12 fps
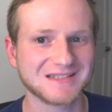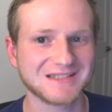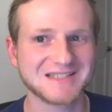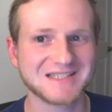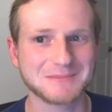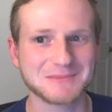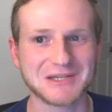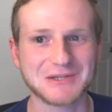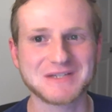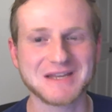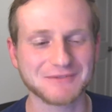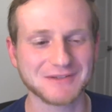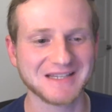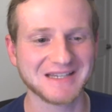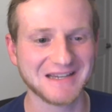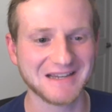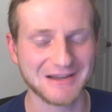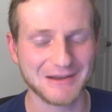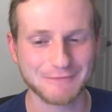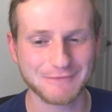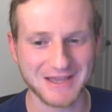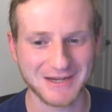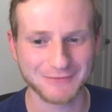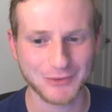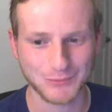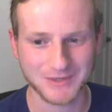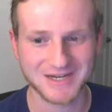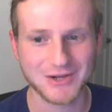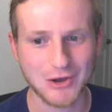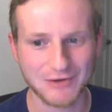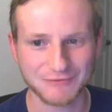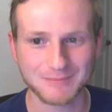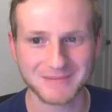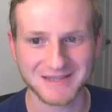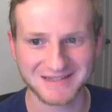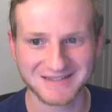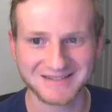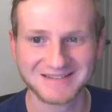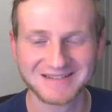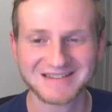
It seems like you're definitely a fan of the Reid Hoffman.